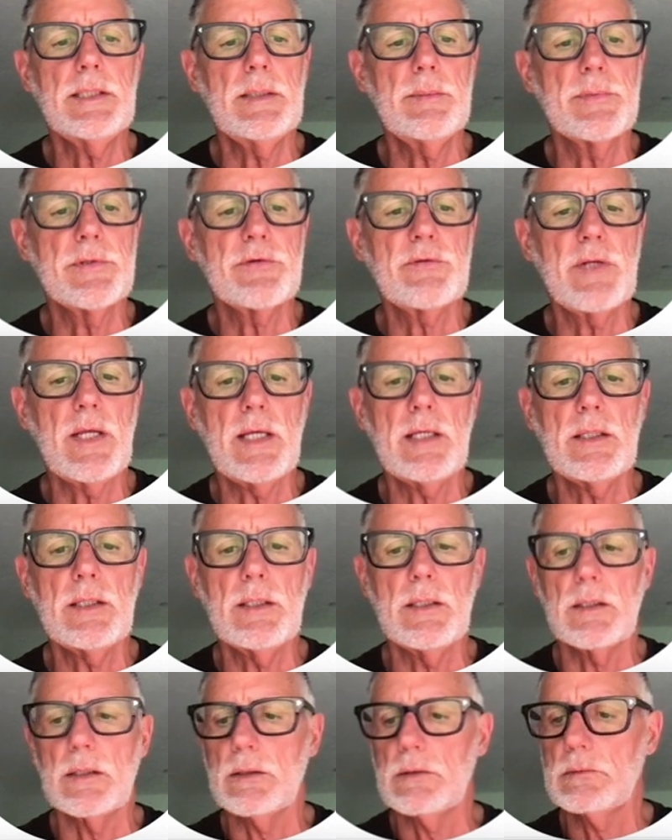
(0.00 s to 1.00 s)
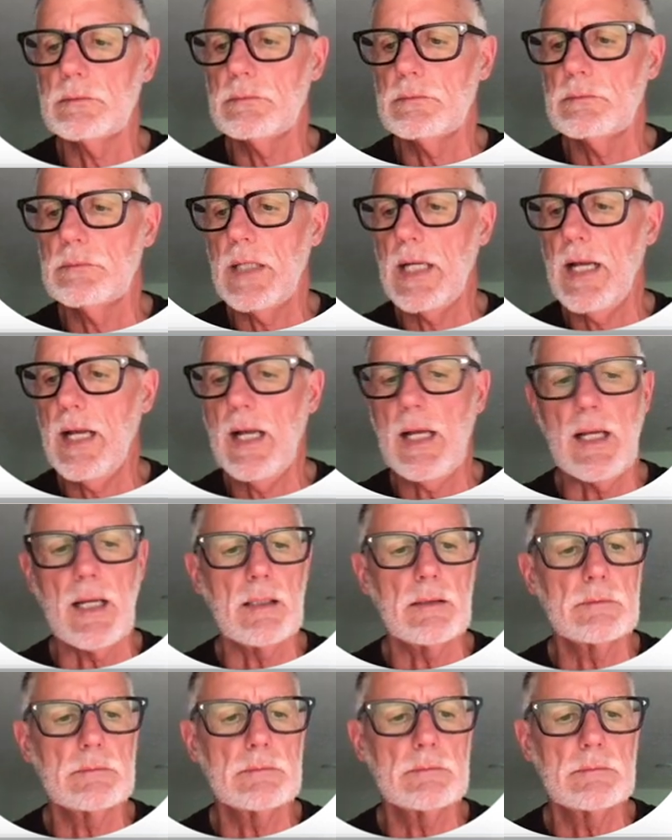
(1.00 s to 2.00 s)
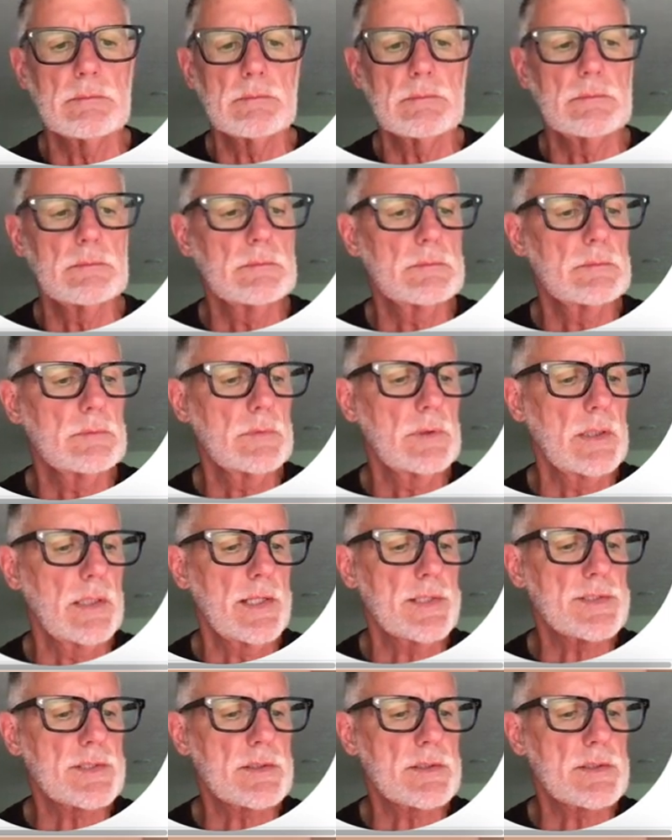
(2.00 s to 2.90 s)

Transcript: a mistake here. Well,